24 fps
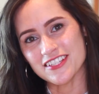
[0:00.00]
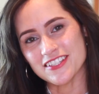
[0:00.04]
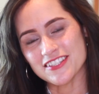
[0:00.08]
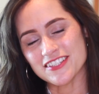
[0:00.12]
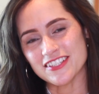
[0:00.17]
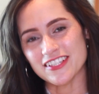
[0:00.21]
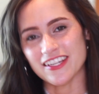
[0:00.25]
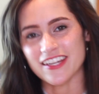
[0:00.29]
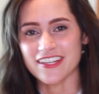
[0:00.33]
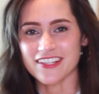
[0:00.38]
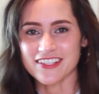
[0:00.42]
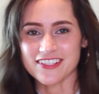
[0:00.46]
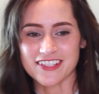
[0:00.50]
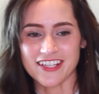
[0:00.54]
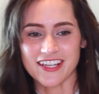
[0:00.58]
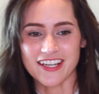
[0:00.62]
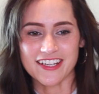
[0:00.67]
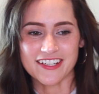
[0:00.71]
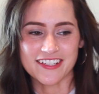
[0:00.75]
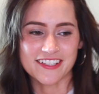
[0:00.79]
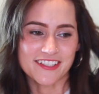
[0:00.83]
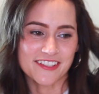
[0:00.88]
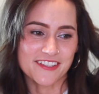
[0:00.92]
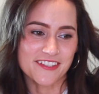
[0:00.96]
easy
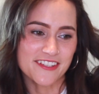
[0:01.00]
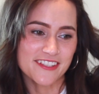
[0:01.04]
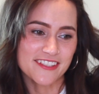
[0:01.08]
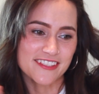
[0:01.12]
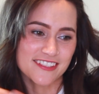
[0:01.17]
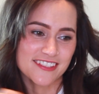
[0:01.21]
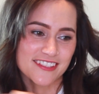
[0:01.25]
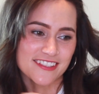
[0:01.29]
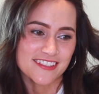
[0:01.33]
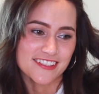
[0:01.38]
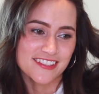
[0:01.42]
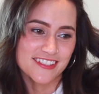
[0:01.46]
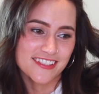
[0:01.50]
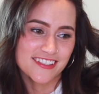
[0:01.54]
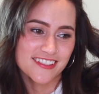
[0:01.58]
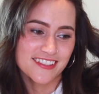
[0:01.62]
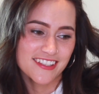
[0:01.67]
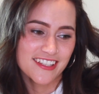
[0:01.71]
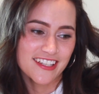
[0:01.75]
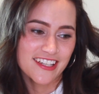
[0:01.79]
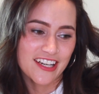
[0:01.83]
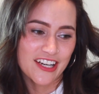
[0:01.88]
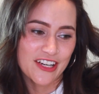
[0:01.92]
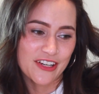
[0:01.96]
anxiety or this is,
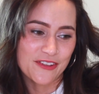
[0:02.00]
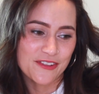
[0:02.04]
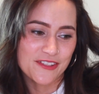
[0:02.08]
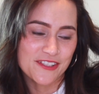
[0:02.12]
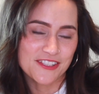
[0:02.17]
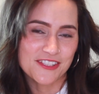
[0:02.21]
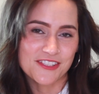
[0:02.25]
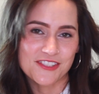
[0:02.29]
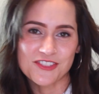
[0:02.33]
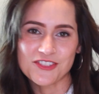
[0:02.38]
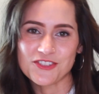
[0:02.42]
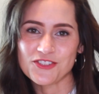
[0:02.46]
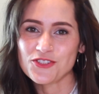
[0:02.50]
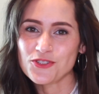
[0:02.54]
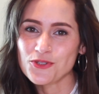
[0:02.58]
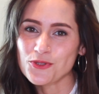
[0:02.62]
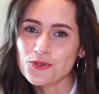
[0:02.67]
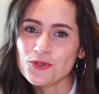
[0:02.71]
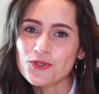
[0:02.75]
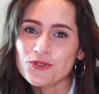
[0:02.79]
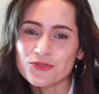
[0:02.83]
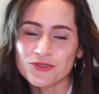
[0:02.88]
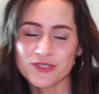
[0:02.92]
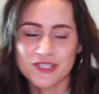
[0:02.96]
oh, this is just
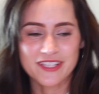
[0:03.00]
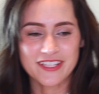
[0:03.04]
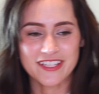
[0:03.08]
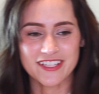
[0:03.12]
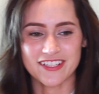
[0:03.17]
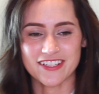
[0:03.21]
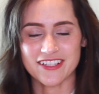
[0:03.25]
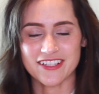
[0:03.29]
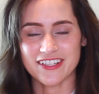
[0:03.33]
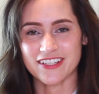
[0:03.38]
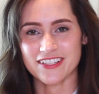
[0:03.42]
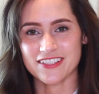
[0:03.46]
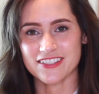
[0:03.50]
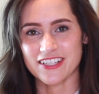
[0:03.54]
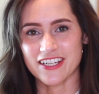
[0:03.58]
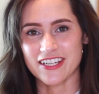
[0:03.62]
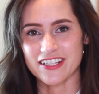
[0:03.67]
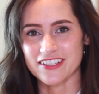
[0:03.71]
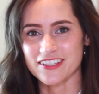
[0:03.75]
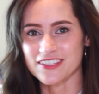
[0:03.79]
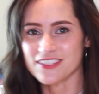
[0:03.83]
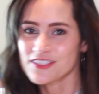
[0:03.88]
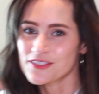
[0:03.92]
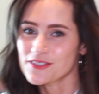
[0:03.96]
school related
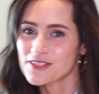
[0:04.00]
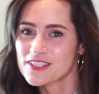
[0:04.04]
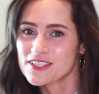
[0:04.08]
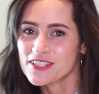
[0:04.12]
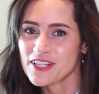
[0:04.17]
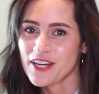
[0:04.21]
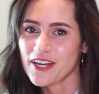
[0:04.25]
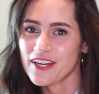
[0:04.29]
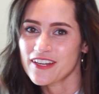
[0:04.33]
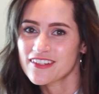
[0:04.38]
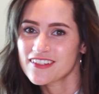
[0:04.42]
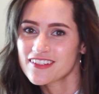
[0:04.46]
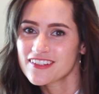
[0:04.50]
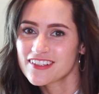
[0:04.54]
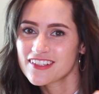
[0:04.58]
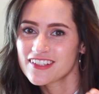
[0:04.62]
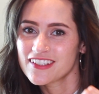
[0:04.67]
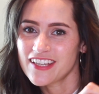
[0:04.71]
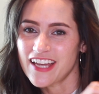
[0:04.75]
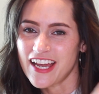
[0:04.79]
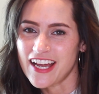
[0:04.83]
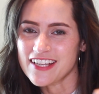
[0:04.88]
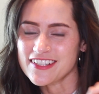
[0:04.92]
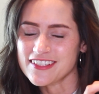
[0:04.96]
anxiety. So it's not
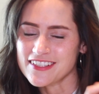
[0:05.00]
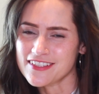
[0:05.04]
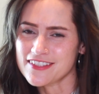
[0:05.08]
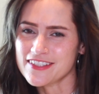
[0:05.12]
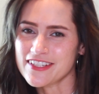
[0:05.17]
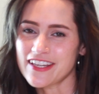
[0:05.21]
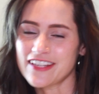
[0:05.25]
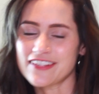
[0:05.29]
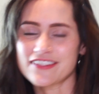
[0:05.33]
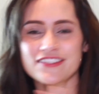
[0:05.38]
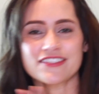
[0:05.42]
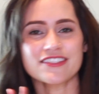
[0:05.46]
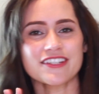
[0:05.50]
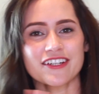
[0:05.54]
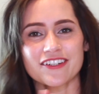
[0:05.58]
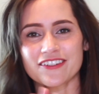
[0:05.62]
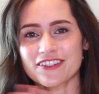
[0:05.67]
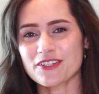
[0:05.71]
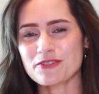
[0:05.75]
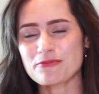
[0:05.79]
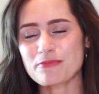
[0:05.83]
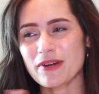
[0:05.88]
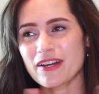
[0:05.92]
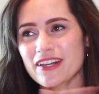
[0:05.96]
as intense. No,
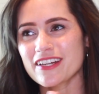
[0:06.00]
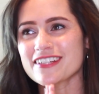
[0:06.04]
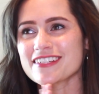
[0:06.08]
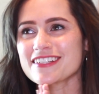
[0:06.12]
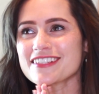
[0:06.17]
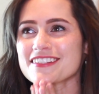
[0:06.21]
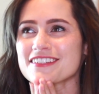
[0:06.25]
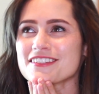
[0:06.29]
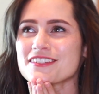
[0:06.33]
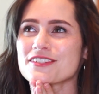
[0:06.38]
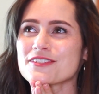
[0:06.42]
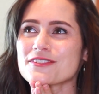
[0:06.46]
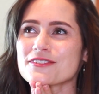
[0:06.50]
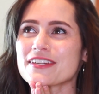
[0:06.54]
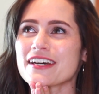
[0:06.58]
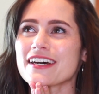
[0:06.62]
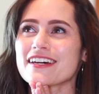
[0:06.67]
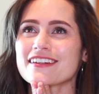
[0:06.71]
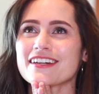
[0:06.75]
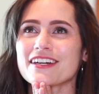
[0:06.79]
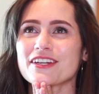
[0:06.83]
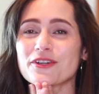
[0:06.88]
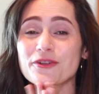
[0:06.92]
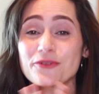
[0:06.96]
your body doesn't do
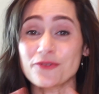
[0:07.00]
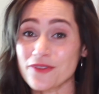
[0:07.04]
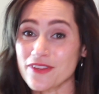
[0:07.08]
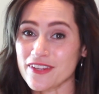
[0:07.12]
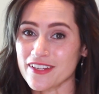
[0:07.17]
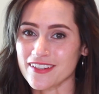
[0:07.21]
that, I don't